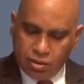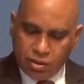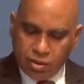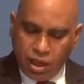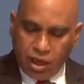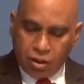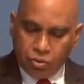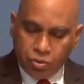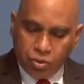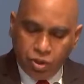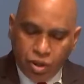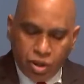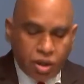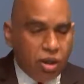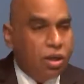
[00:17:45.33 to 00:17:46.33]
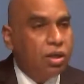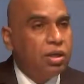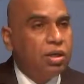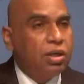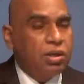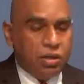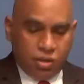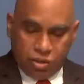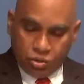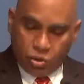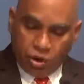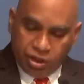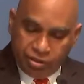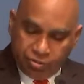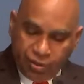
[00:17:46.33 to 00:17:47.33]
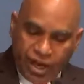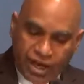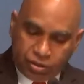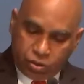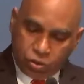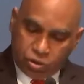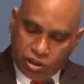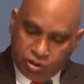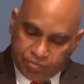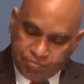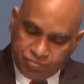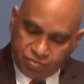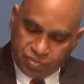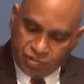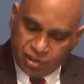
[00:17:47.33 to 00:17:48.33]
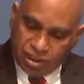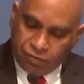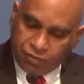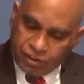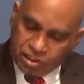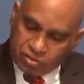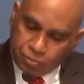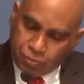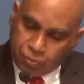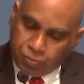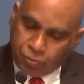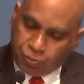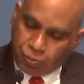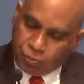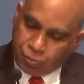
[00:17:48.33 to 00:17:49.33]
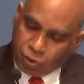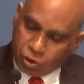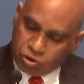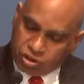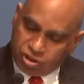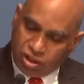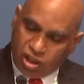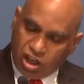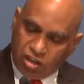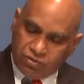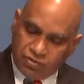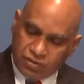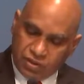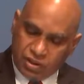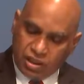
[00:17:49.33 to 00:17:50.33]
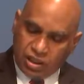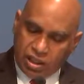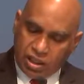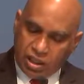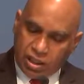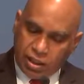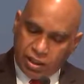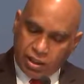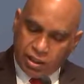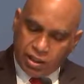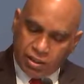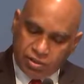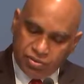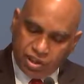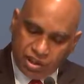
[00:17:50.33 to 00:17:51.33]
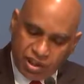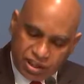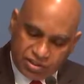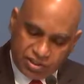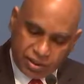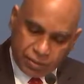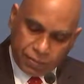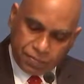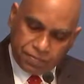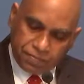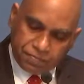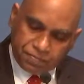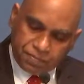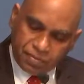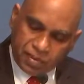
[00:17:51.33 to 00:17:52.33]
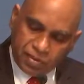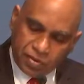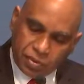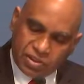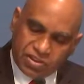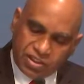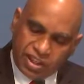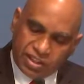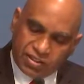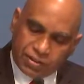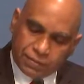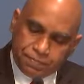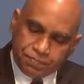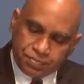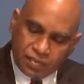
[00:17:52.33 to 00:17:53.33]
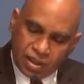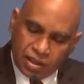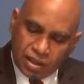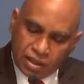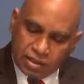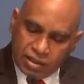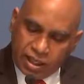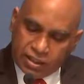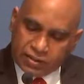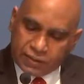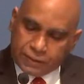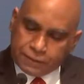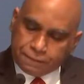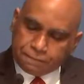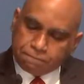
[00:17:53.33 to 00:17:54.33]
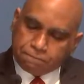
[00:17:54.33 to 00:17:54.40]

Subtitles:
Now, going back to the first portion of the lesson, which says that